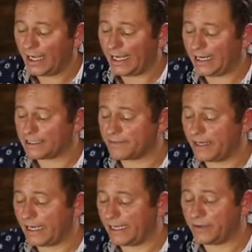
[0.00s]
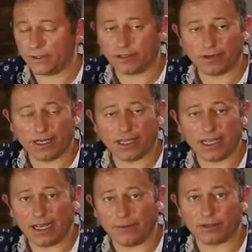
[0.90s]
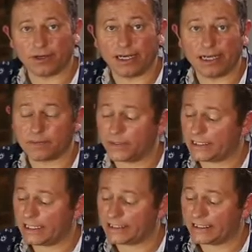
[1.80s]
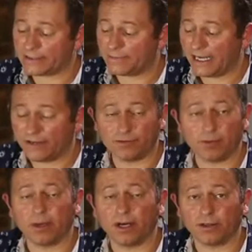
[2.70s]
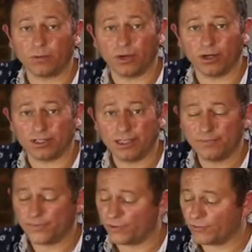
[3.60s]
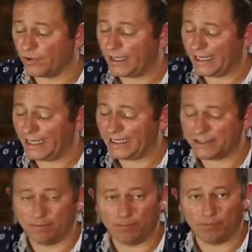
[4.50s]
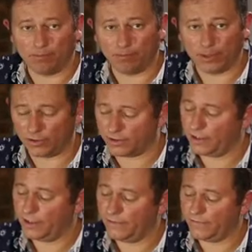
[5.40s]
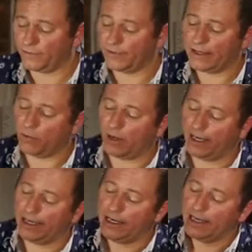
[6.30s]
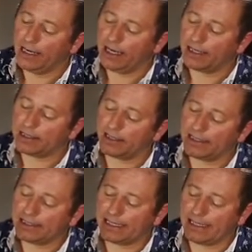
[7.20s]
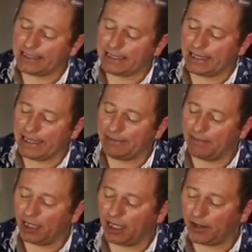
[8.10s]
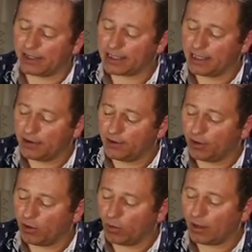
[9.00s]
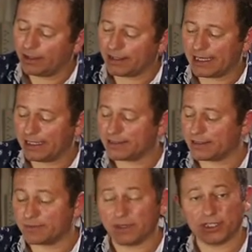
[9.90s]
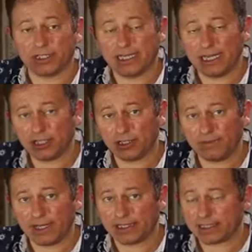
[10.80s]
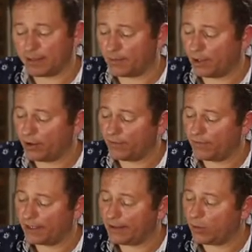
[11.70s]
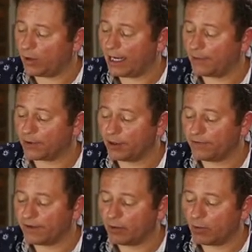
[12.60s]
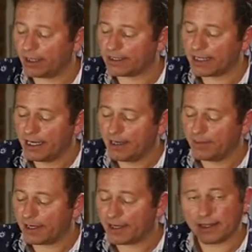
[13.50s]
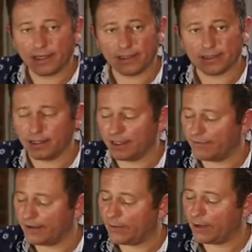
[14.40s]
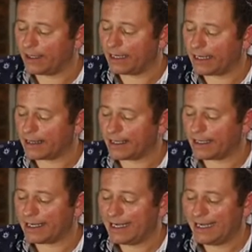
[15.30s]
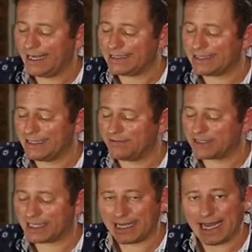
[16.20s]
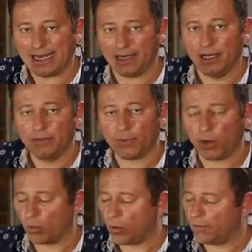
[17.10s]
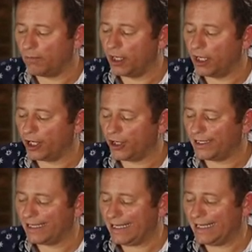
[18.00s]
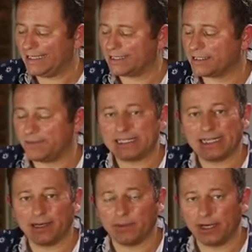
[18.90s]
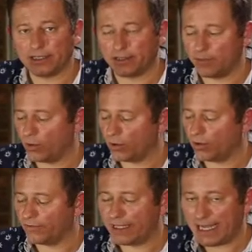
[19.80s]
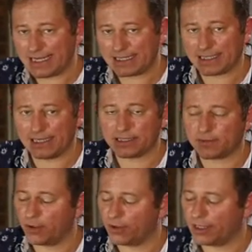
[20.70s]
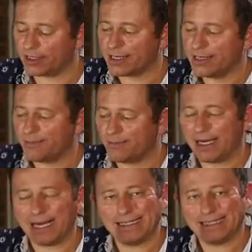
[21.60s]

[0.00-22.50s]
and it's made with great care, with great expertise, and it's made from a part of the world that really is built for red wine. So this is their Merlot. It's not one that gets as much attention as some of their more high profile wines, but I think it's a lovely wine, and I think it delivers again on what Merlot needs to be celebrated more of. Yes, that smoothness, but it